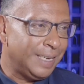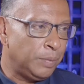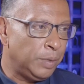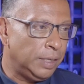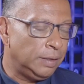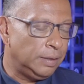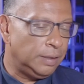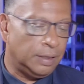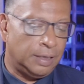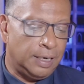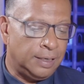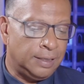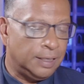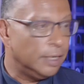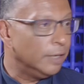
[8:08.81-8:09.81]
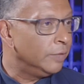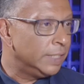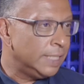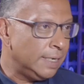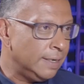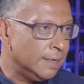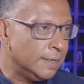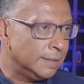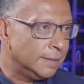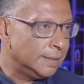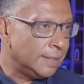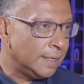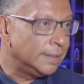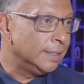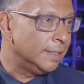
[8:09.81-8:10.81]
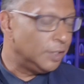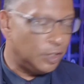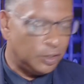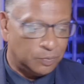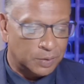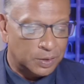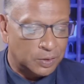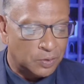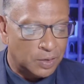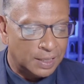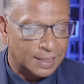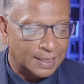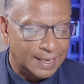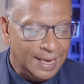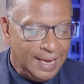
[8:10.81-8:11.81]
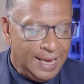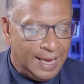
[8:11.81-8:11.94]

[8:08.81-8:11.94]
I mean, you know, anything over 10 years, that's an achievement right there.